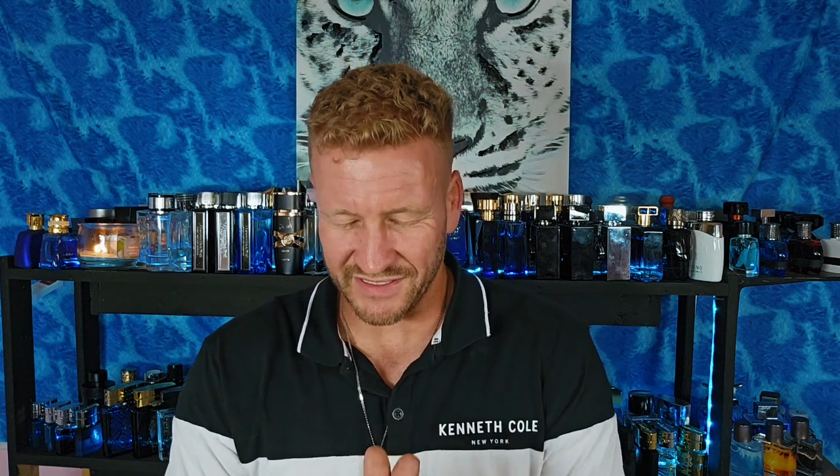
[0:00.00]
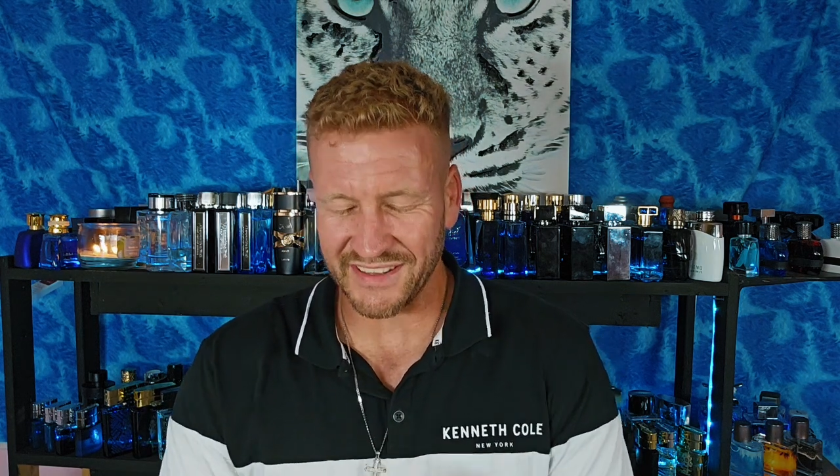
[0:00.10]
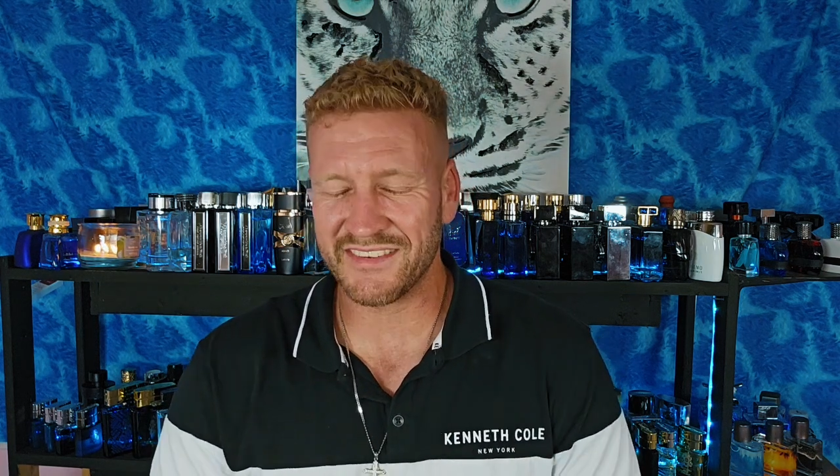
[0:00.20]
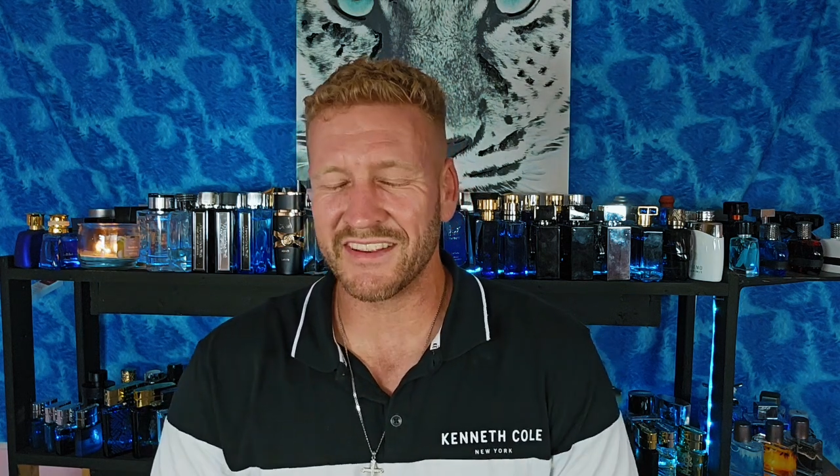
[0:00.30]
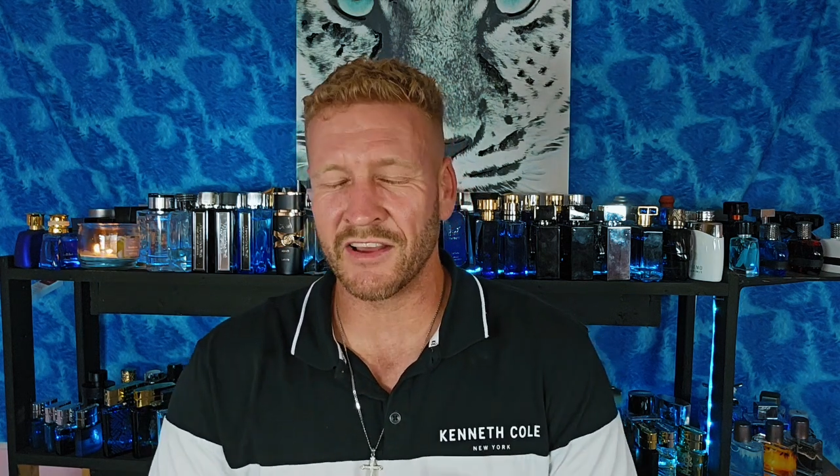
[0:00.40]

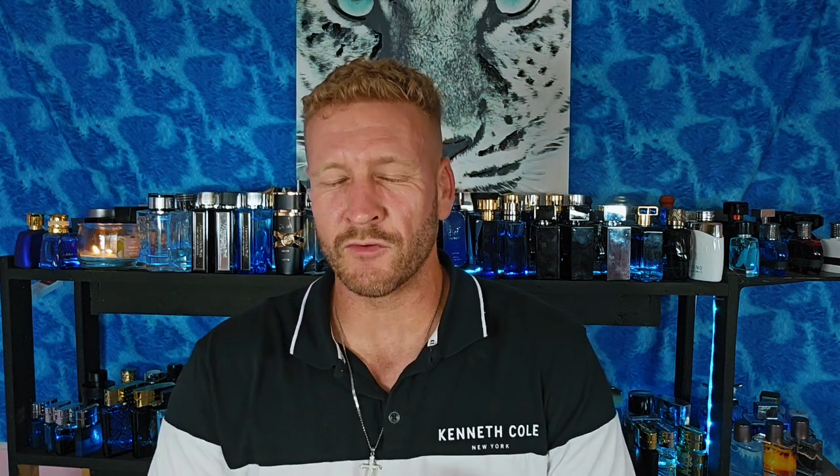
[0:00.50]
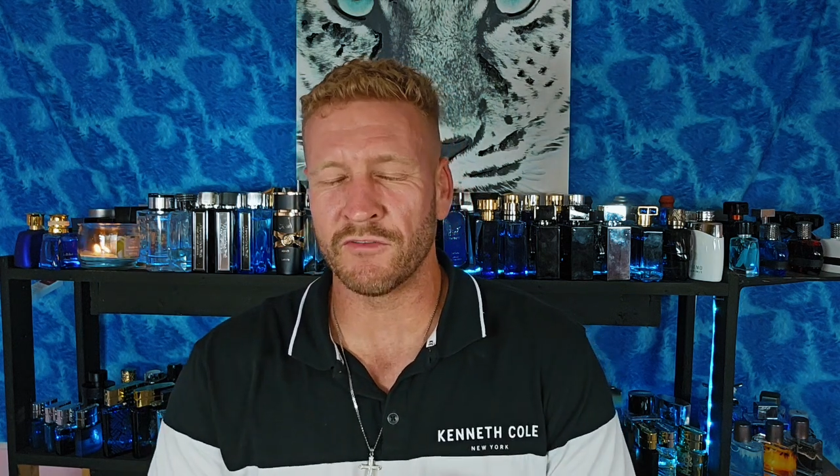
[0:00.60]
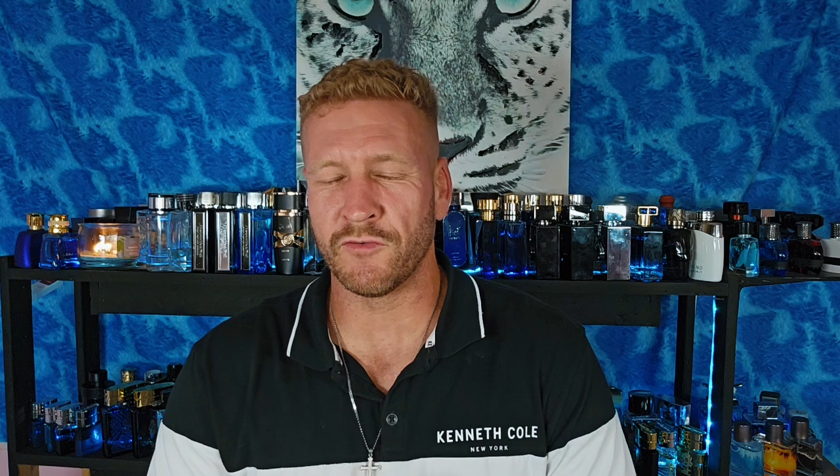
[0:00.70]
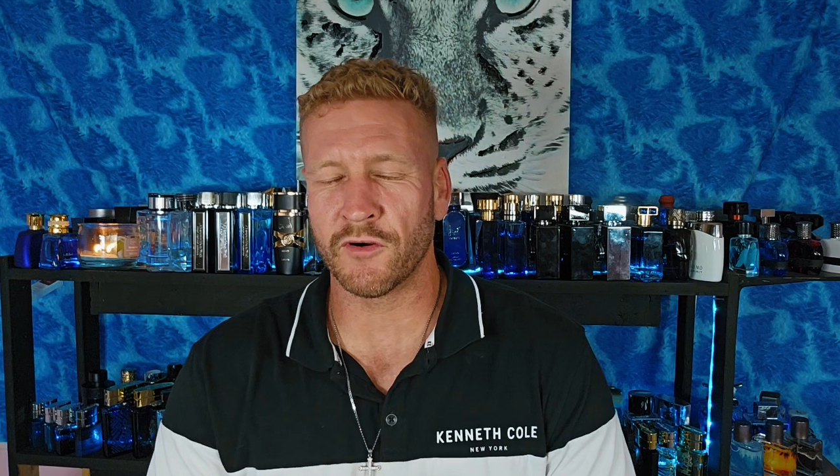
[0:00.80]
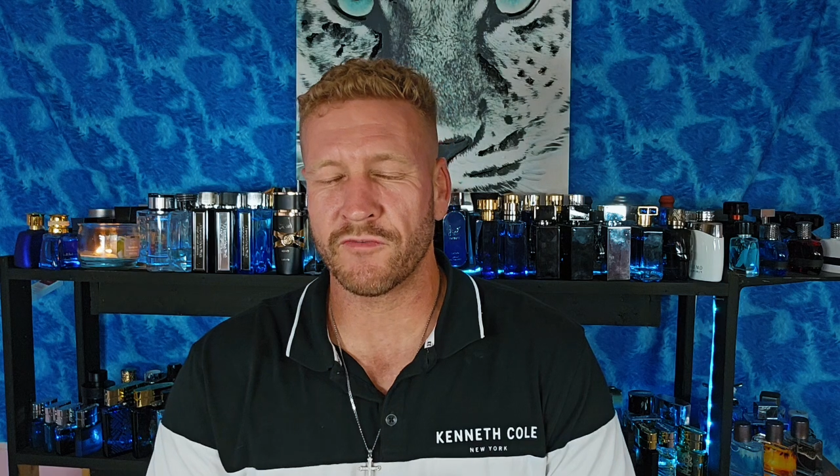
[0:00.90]
list
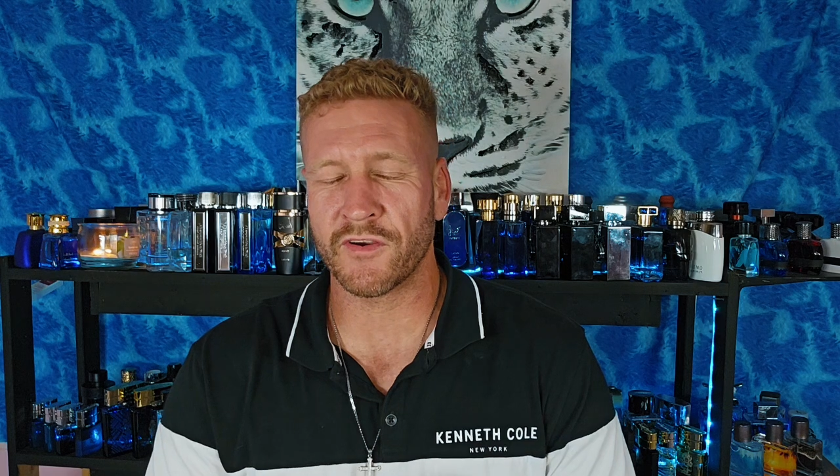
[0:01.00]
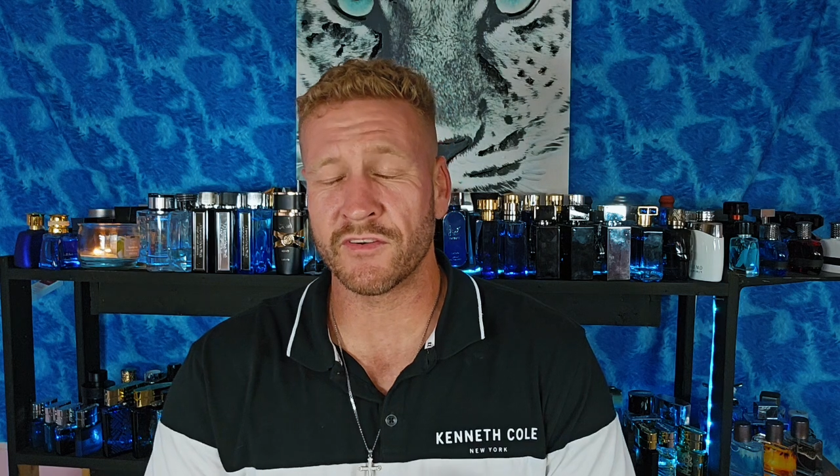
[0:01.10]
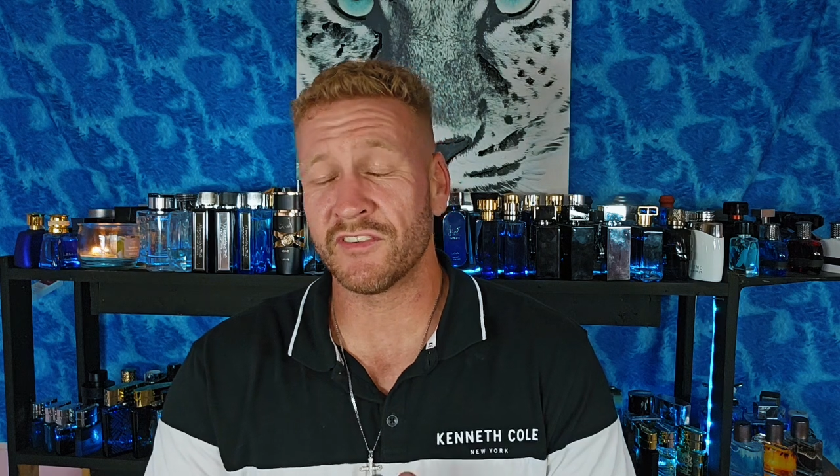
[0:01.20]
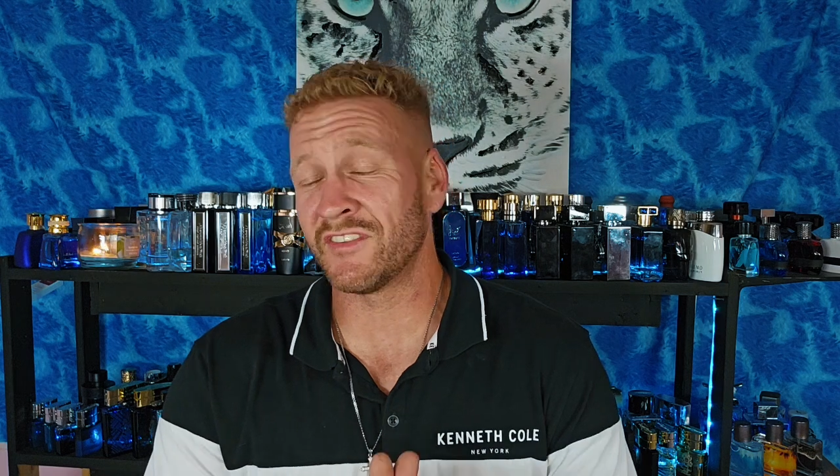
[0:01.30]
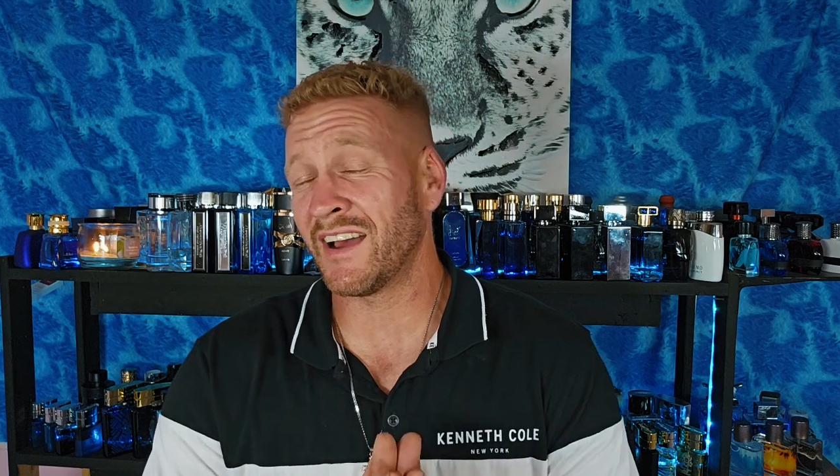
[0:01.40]
together of 4
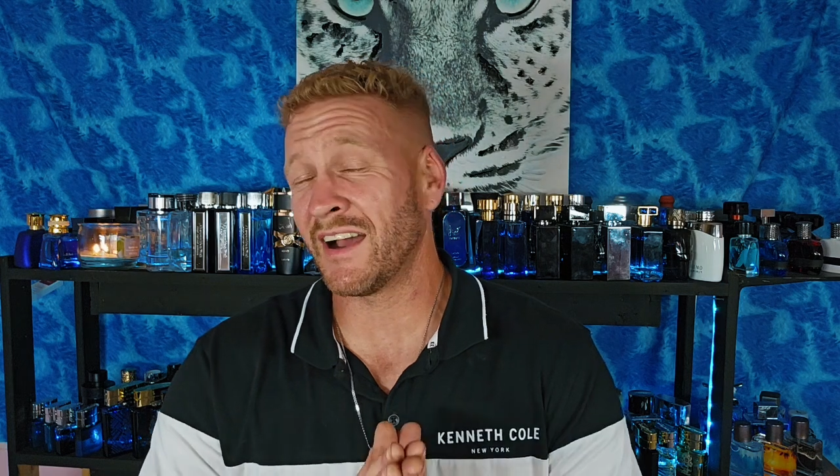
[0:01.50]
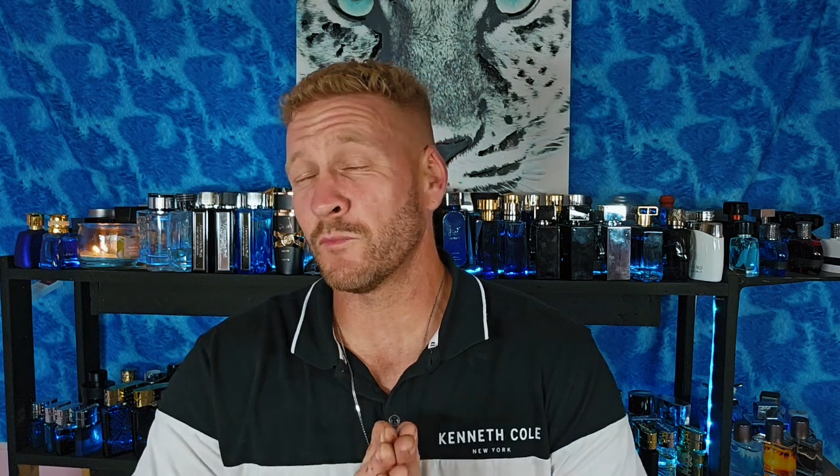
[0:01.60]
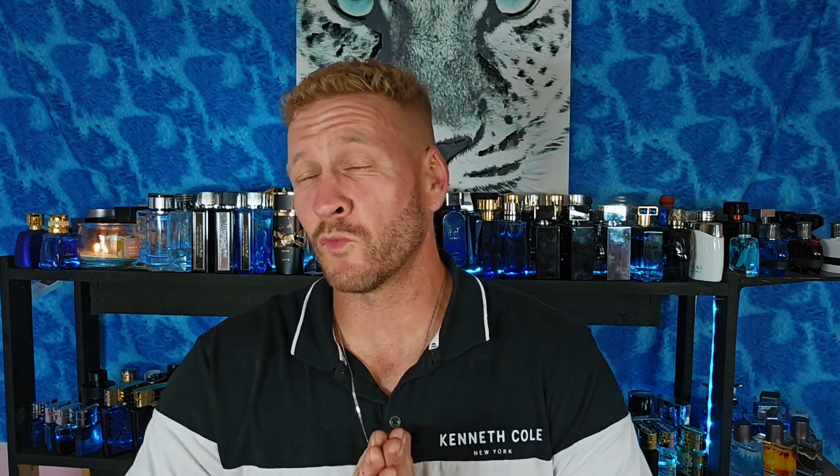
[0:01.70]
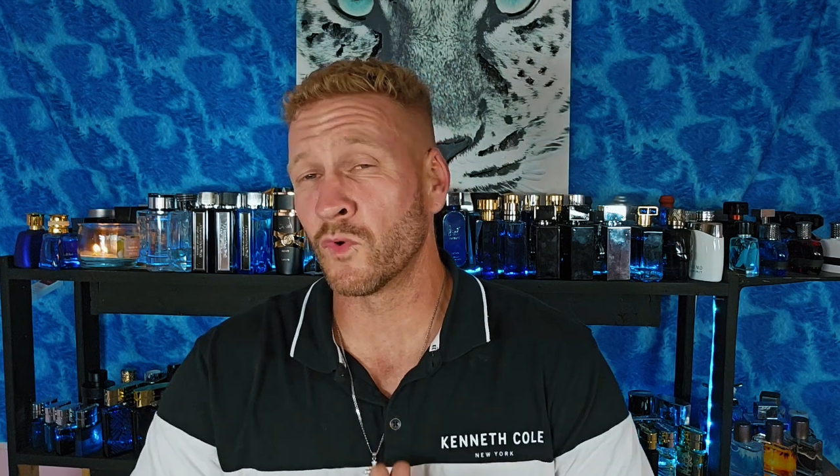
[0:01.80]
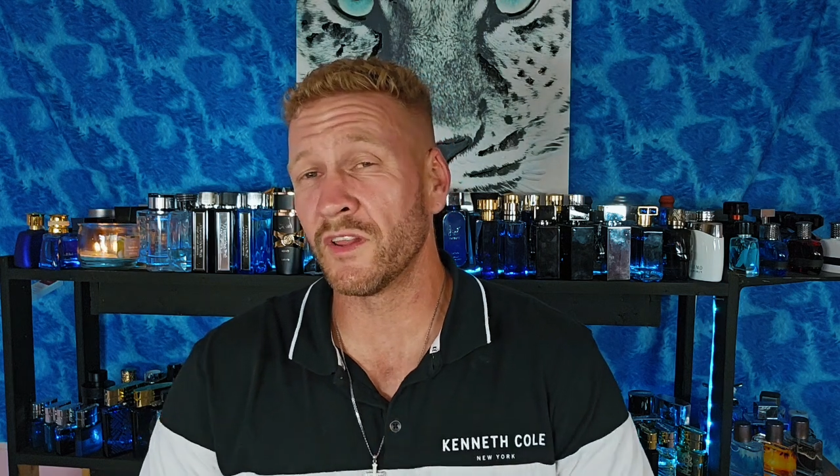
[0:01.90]
fragrances that
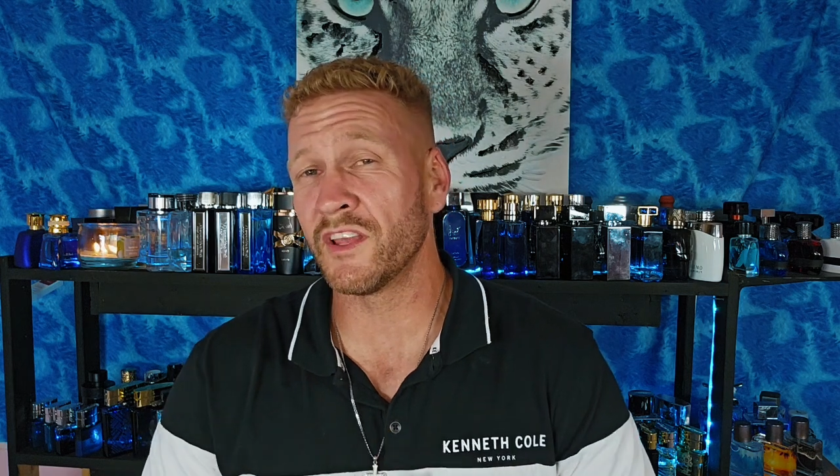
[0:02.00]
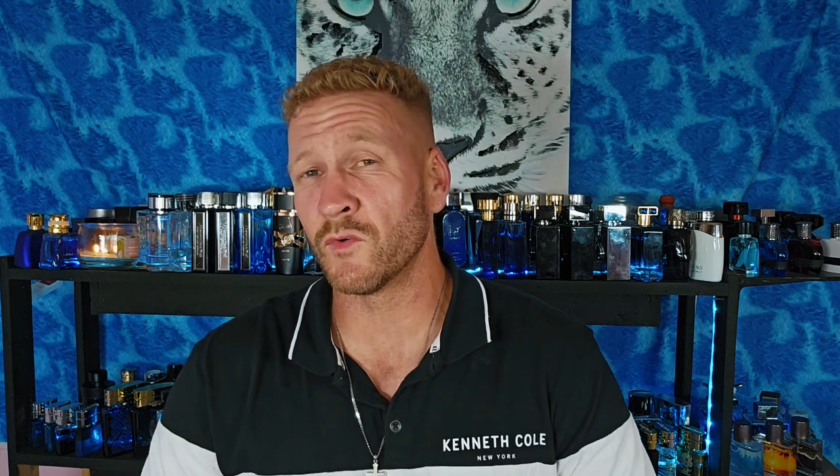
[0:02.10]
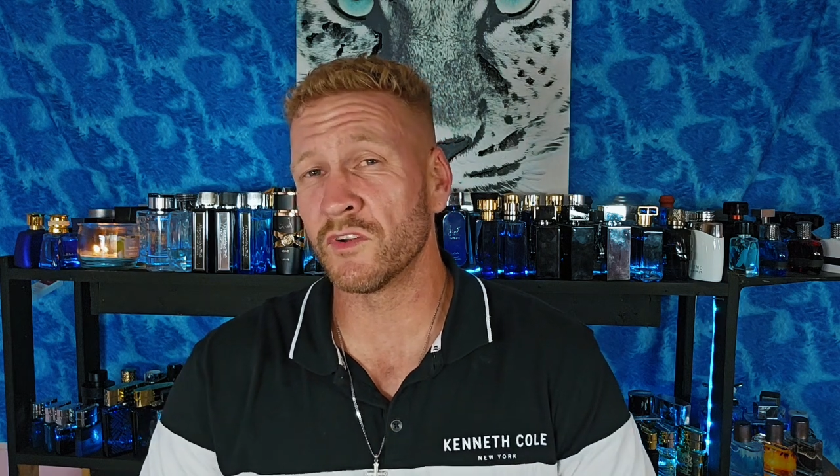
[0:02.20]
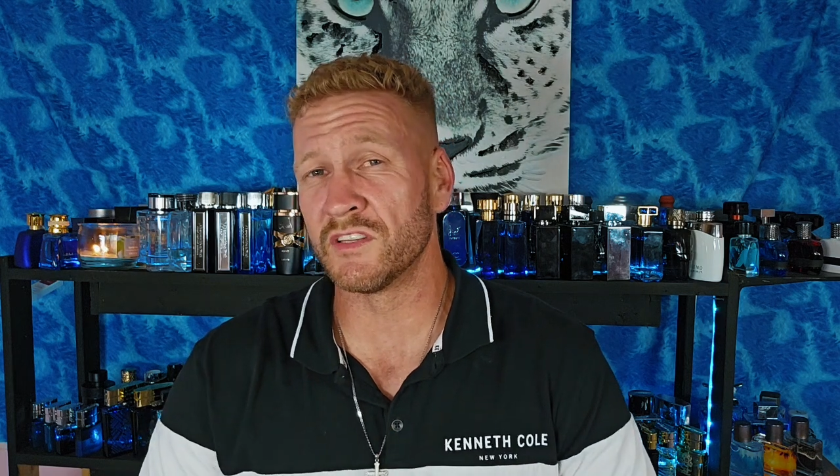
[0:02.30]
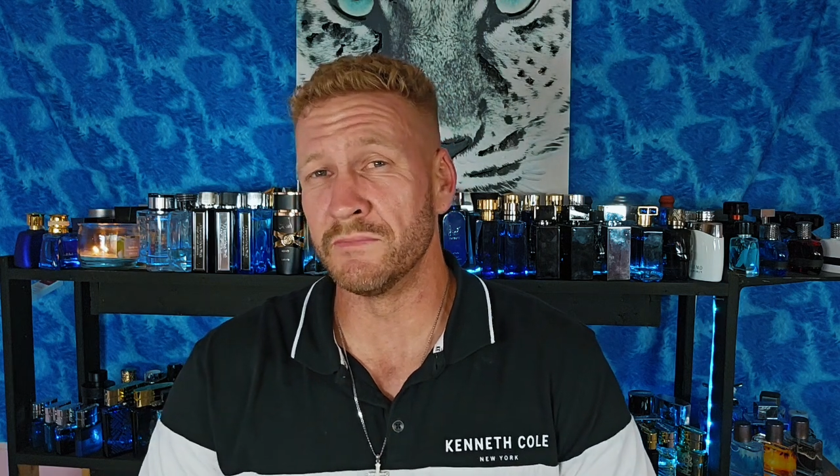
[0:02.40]
I'm really going